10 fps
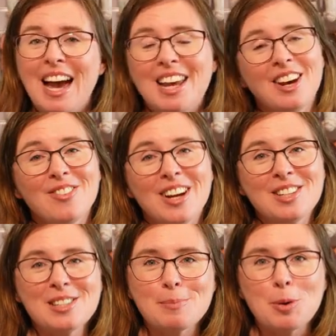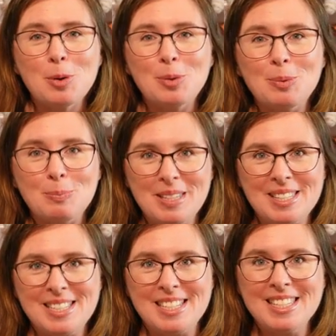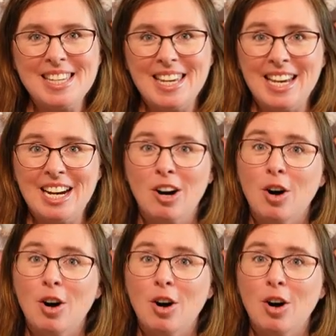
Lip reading: and I run a small business here